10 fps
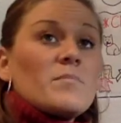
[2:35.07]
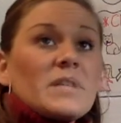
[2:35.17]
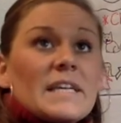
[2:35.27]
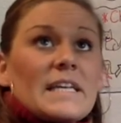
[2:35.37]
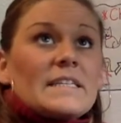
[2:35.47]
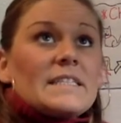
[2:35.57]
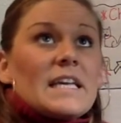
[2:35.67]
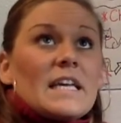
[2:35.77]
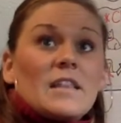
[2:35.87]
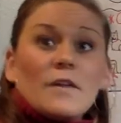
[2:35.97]
place
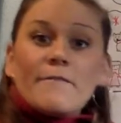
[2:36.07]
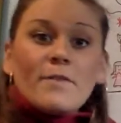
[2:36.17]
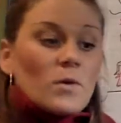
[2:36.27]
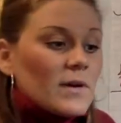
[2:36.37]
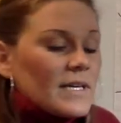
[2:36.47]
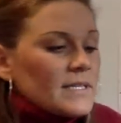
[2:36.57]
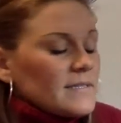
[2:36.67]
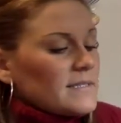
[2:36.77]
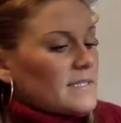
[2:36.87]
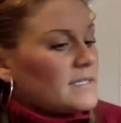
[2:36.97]
in the
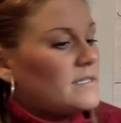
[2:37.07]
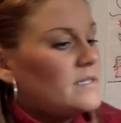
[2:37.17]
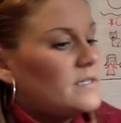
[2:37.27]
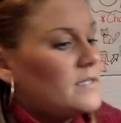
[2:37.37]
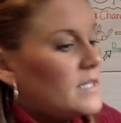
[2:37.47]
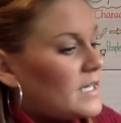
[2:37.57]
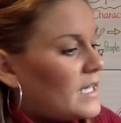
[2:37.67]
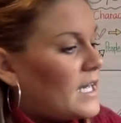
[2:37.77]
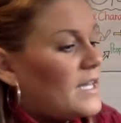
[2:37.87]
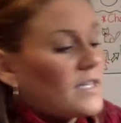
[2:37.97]
forest?
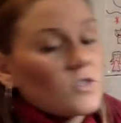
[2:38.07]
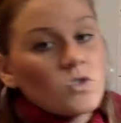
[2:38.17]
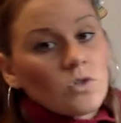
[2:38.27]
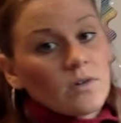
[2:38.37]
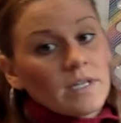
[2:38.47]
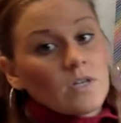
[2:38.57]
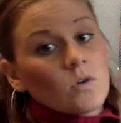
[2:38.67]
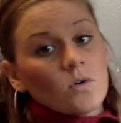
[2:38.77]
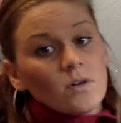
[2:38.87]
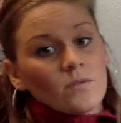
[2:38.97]
In the story
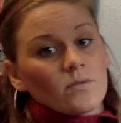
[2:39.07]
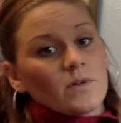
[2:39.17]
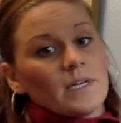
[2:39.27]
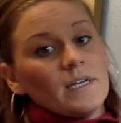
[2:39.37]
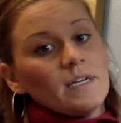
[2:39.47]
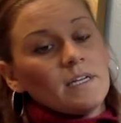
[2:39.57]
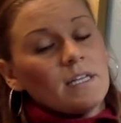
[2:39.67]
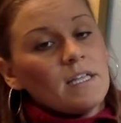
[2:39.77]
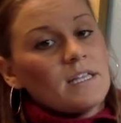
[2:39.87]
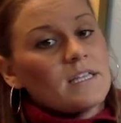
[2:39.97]
Corduroy,
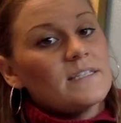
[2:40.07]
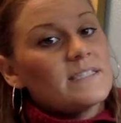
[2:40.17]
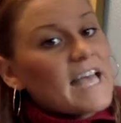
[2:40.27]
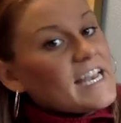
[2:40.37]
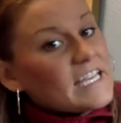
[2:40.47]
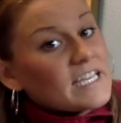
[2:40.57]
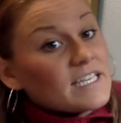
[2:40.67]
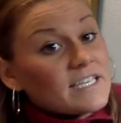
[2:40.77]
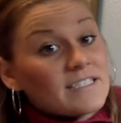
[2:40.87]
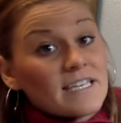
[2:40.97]
the
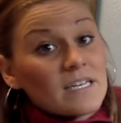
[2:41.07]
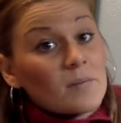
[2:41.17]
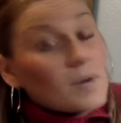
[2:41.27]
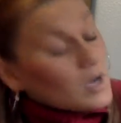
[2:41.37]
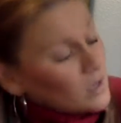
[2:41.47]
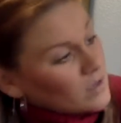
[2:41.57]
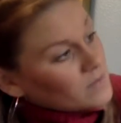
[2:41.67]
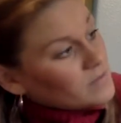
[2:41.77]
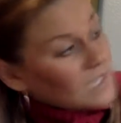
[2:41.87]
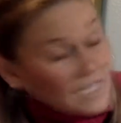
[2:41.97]
setting is in a mall,
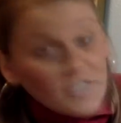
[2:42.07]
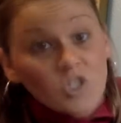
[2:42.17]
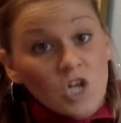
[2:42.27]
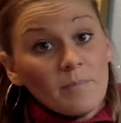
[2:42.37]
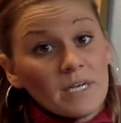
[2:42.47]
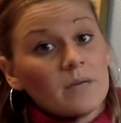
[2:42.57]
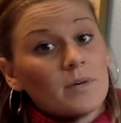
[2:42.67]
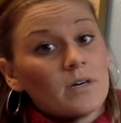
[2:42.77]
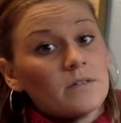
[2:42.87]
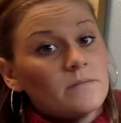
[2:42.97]
in a shopping
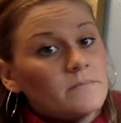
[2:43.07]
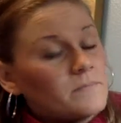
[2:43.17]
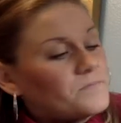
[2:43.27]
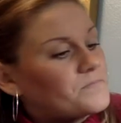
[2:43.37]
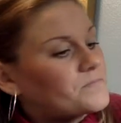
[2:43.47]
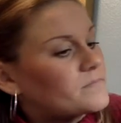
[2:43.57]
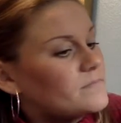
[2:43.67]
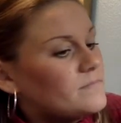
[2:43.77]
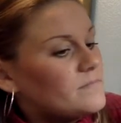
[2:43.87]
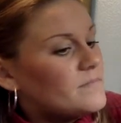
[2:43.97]
mall.
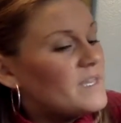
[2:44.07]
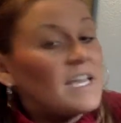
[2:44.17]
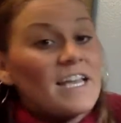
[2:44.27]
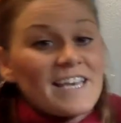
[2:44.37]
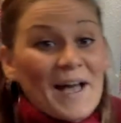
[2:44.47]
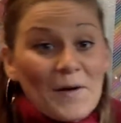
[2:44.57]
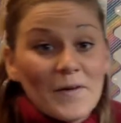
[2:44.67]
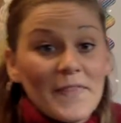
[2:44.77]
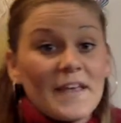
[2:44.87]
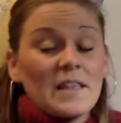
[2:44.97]
Now,
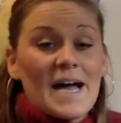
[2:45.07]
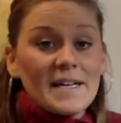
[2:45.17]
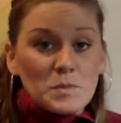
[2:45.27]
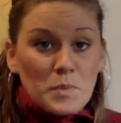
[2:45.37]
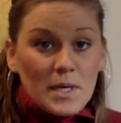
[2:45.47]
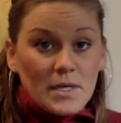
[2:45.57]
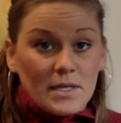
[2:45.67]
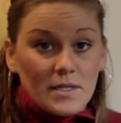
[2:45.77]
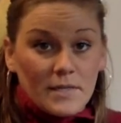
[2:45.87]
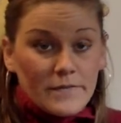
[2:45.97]
the last
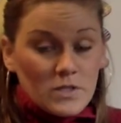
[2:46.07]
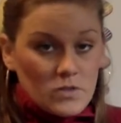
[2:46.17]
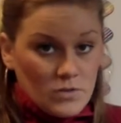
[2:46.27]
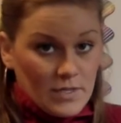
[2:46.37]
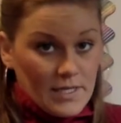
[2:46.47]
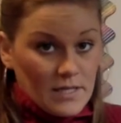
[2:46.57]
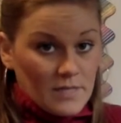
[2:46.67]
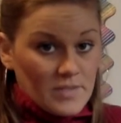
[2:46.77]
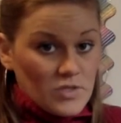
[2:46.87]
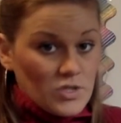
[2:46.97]
part of the story
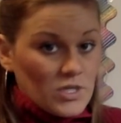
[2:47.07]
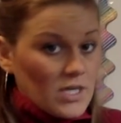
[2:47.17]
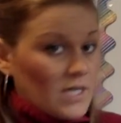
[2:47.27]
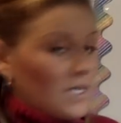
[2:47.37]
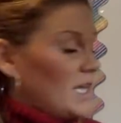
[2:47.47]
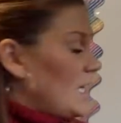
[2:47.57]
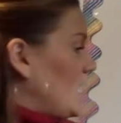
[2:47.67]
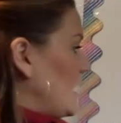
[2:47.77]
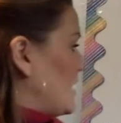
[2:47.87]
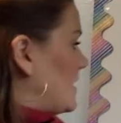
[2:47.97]
elements chart
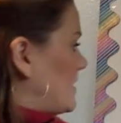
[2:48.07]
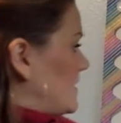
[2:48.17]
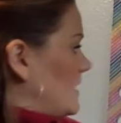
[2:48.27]
is